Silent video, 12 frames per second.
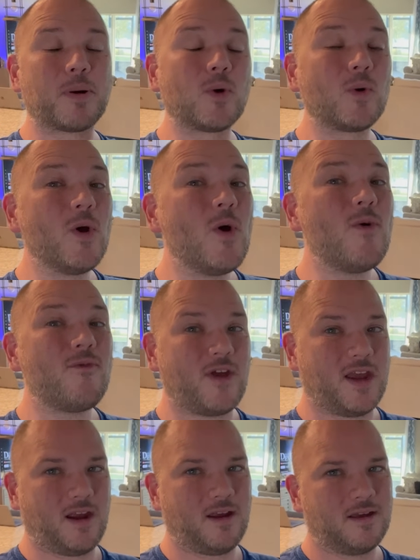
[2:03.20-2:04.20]

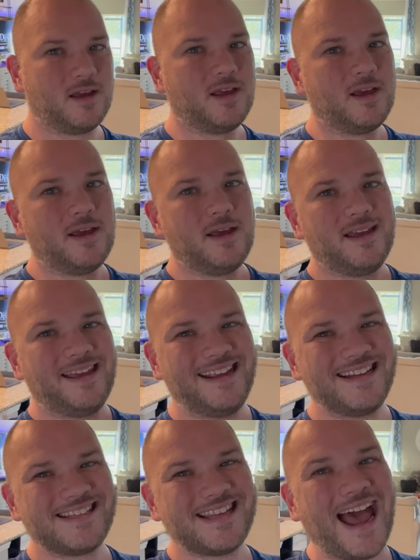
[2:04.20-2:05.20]
proving
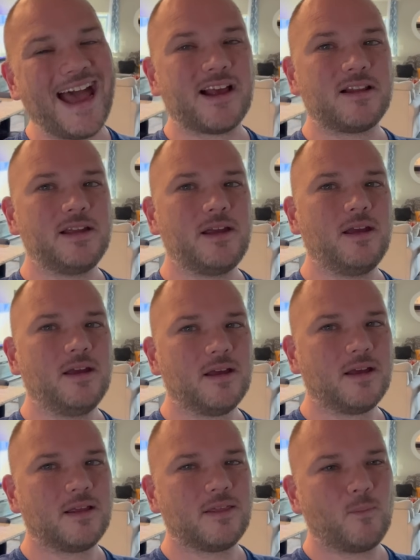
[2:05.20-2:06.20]
exactly
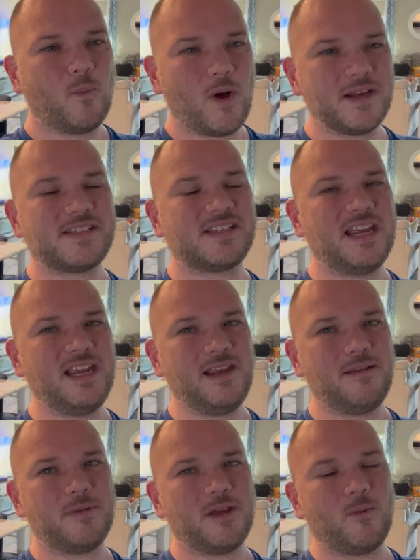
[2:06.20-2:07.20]
what
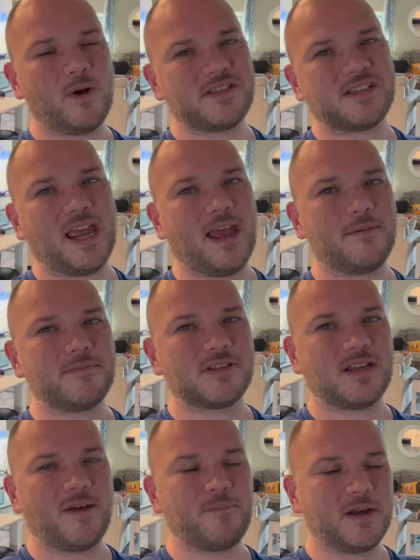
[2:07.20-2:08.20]
scheme and what
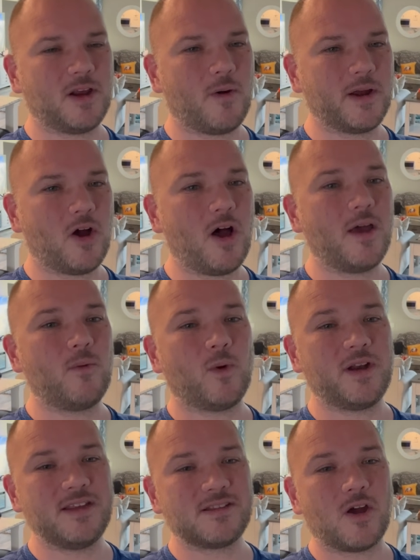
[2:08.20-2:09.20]
scams have been going on,
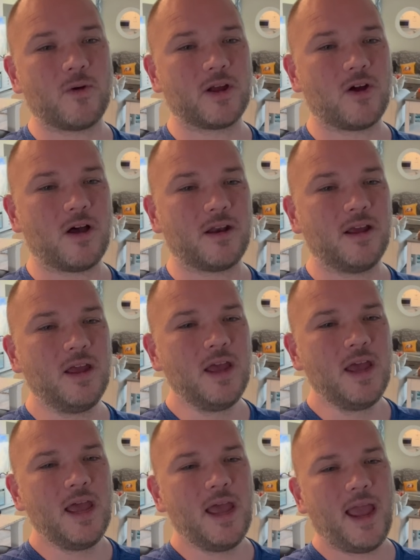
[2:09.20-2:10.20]
what is going on,
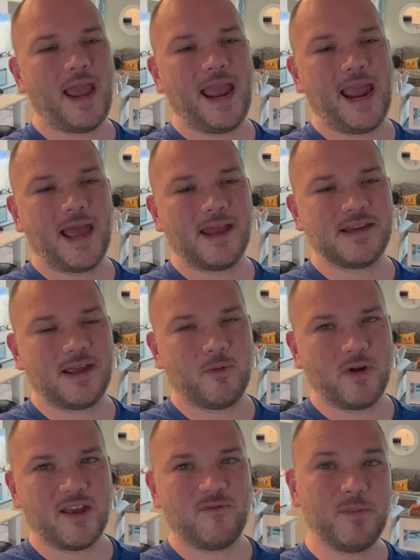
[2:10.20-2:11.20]
and it
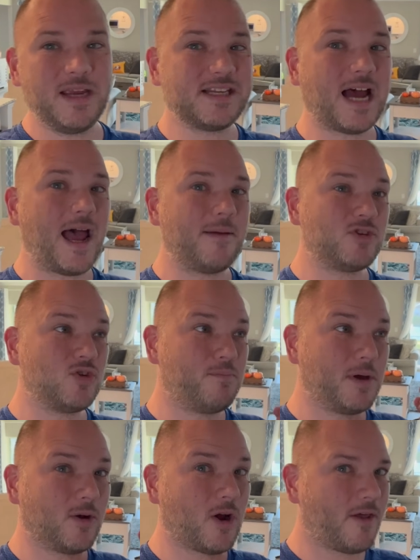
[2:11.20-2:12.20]
will give me time to
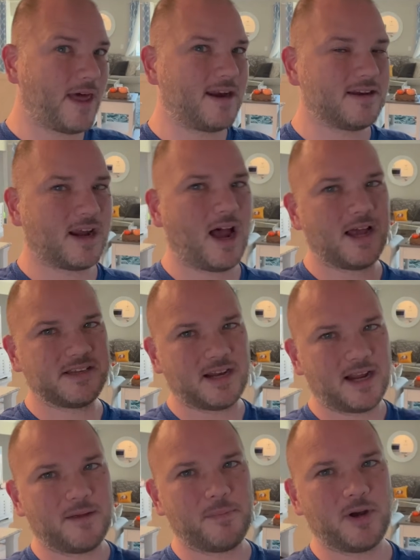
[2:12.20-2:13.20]
build all that into
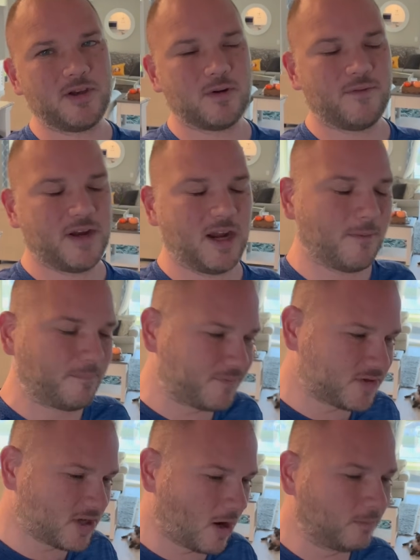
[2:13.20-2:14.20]
content I can put into a video.
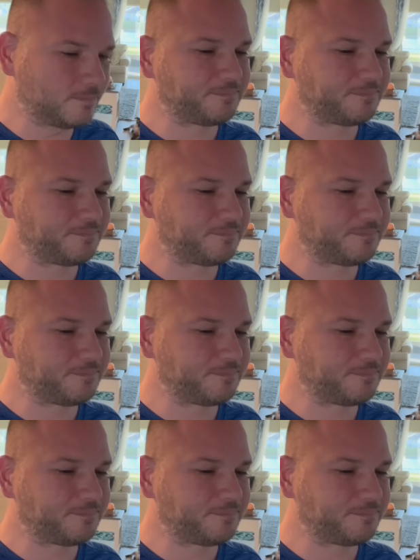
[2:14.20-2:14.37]
So